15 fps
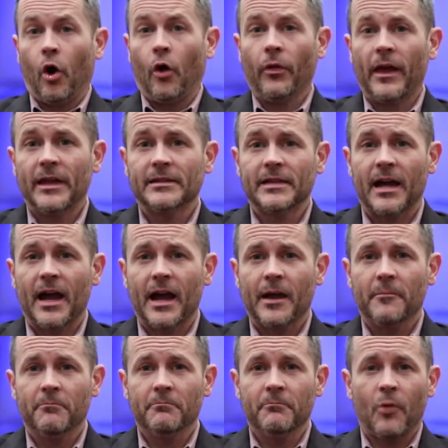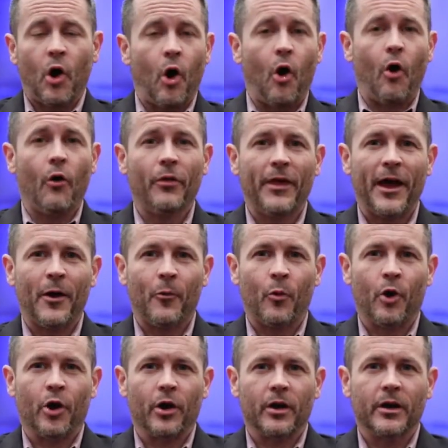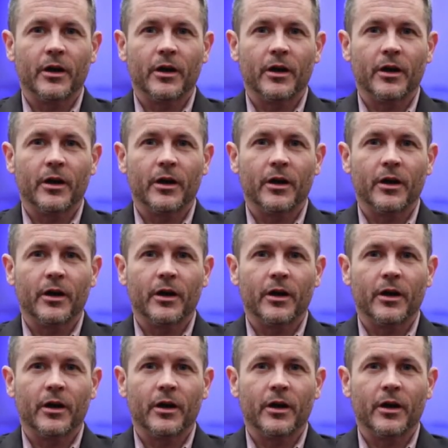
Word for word: all that time, all that work,